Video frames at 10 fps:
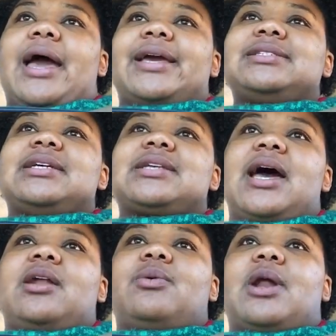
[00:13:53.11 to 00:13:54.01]
guess that's
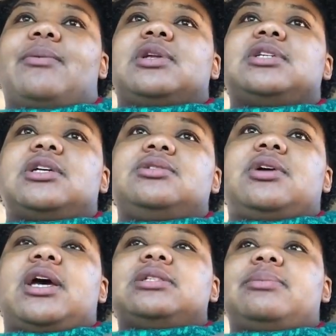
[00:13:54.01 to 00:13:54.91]
kind of what I want to talk to you
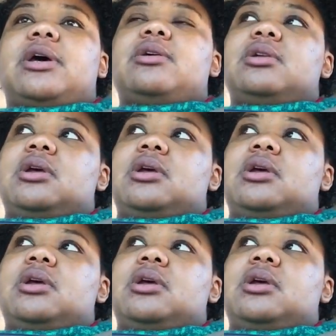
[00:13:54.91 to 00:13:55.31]
guys about.